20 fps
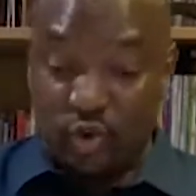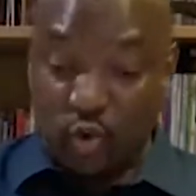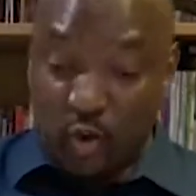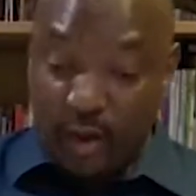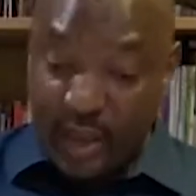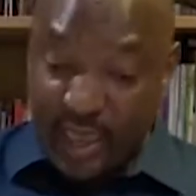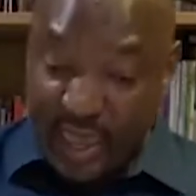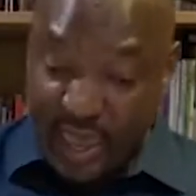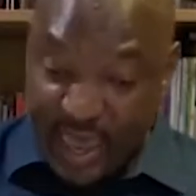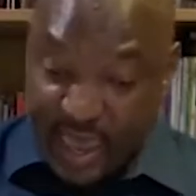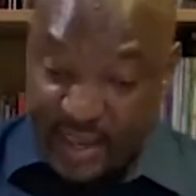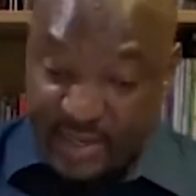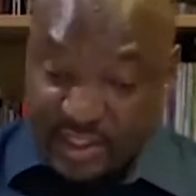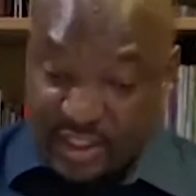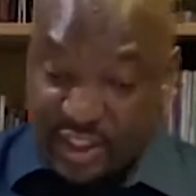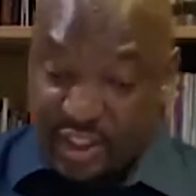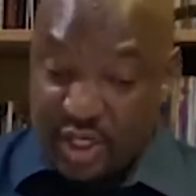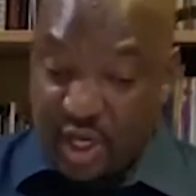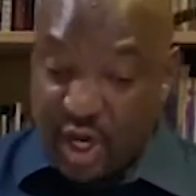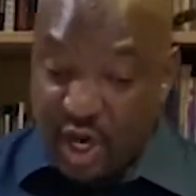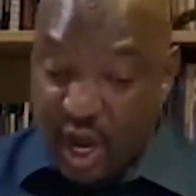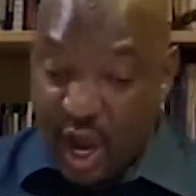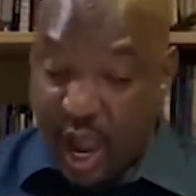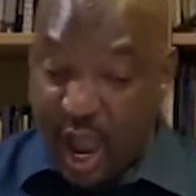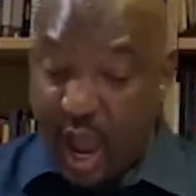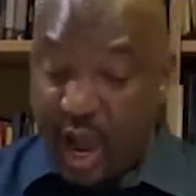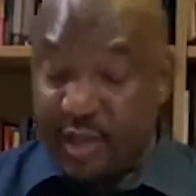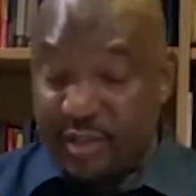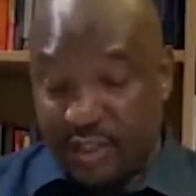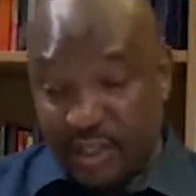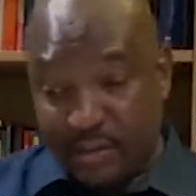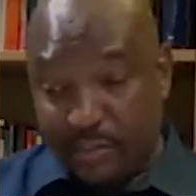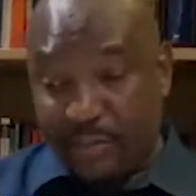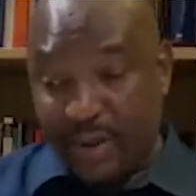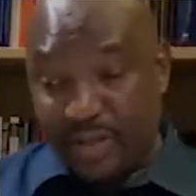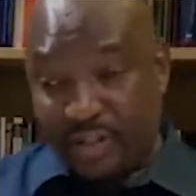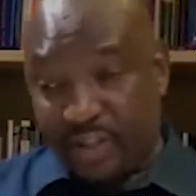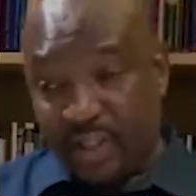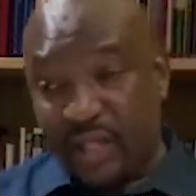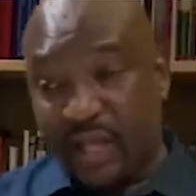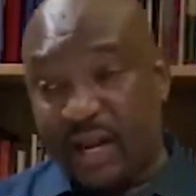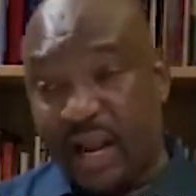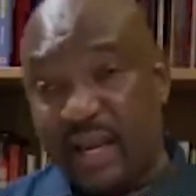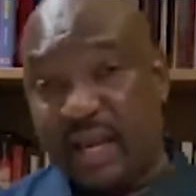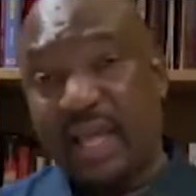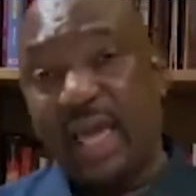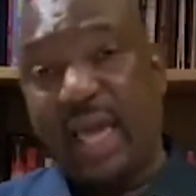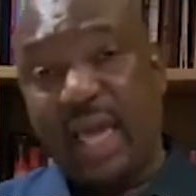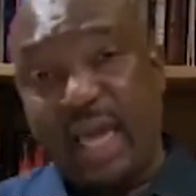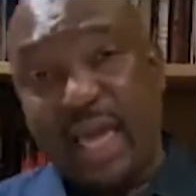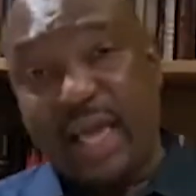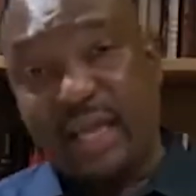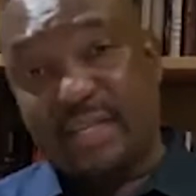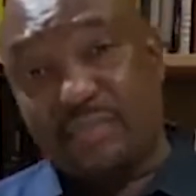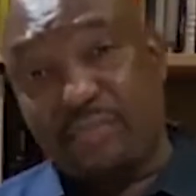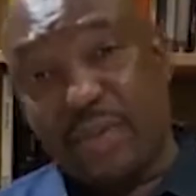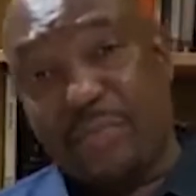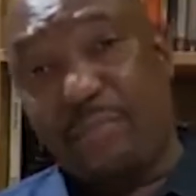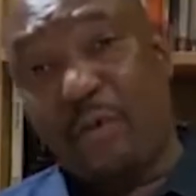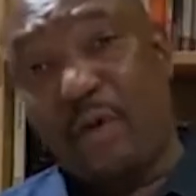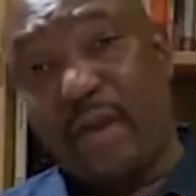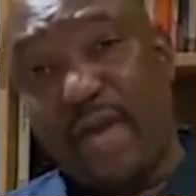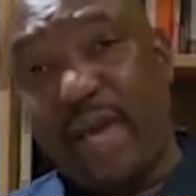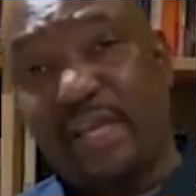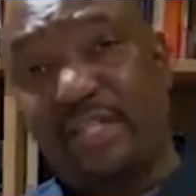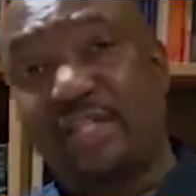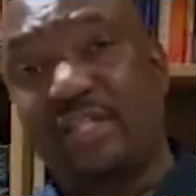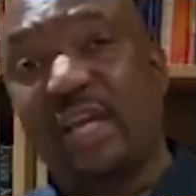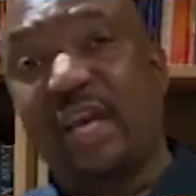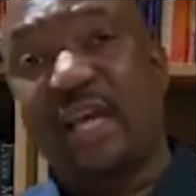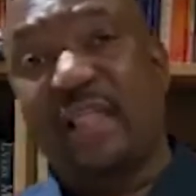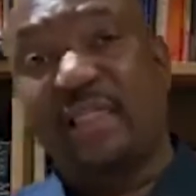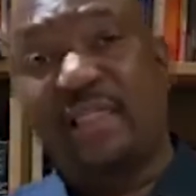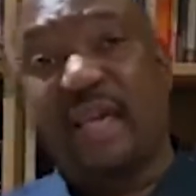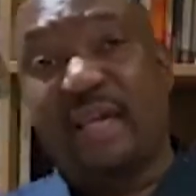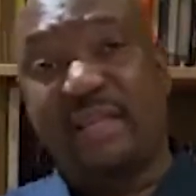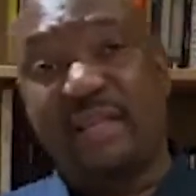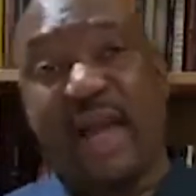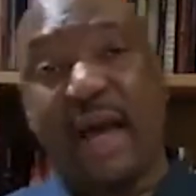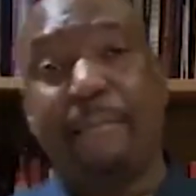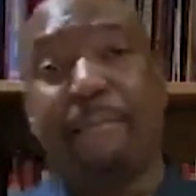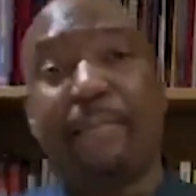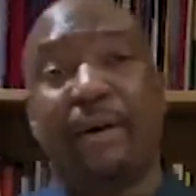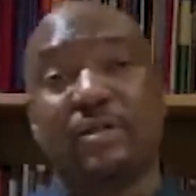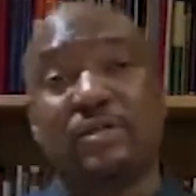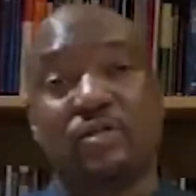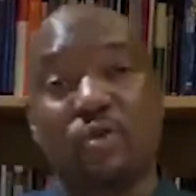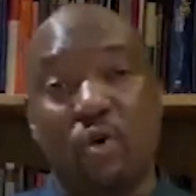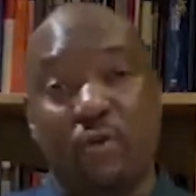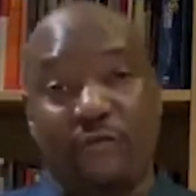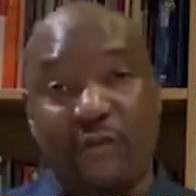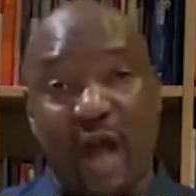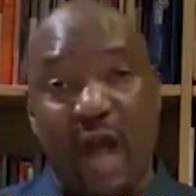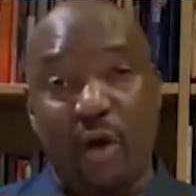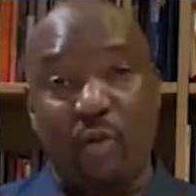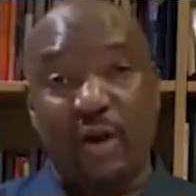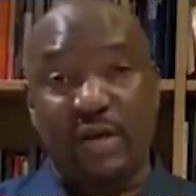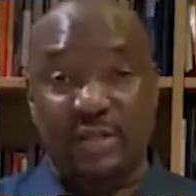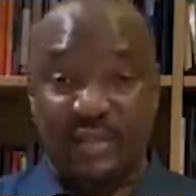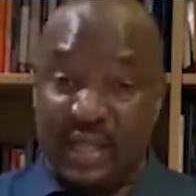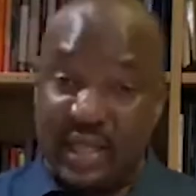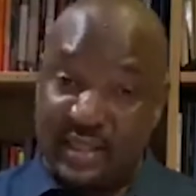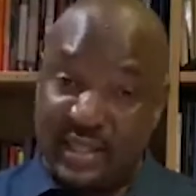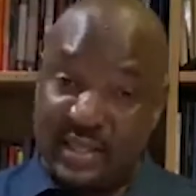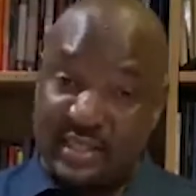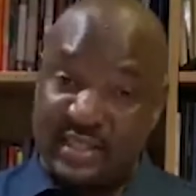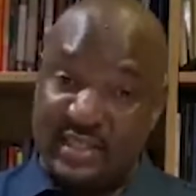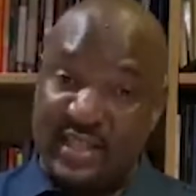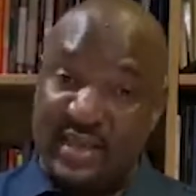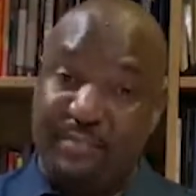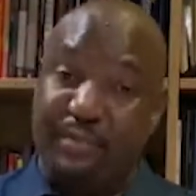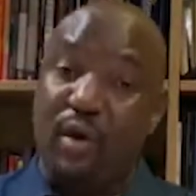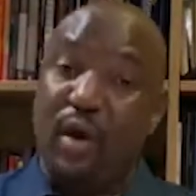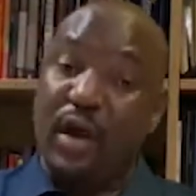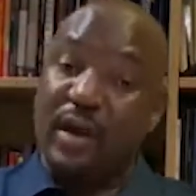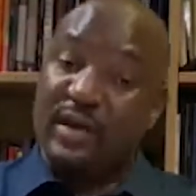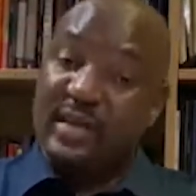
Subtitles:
So age, but generally as people age, the numbers of hours that they sleep